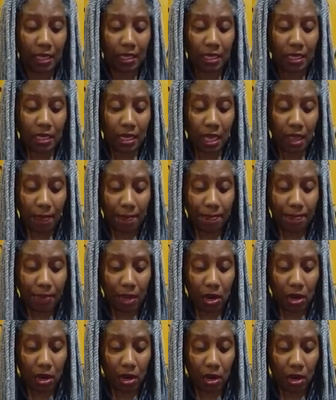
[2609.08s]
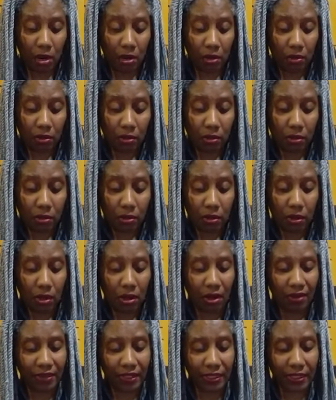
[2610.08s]
I
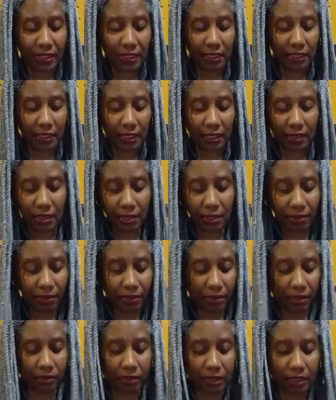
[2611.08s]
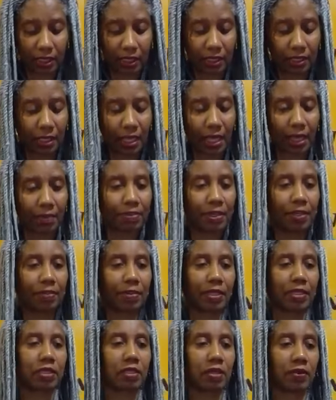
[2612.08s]
already said that, number 13, I beat
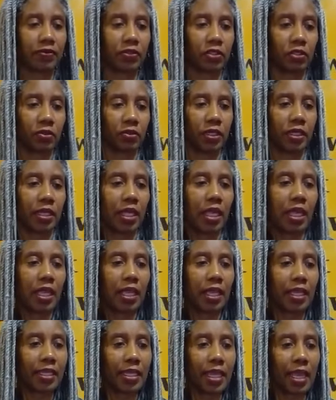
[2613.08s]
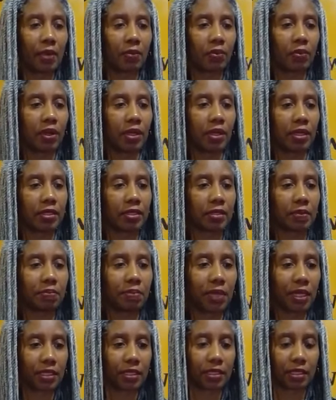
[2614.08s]
myself to it, and that was
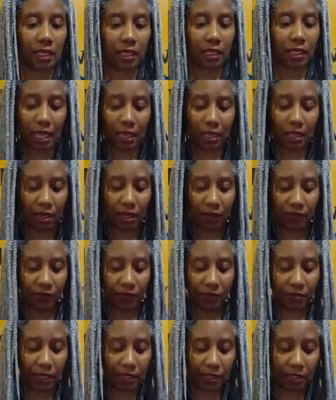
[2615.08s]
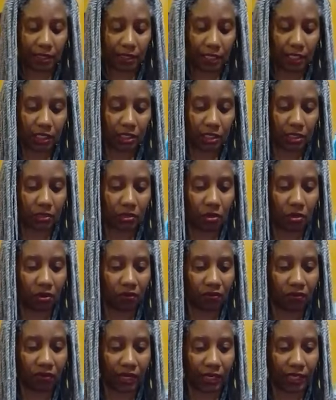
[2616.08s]
meditate. I covered meditation
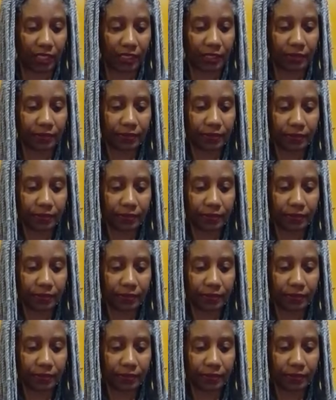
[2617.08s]
already.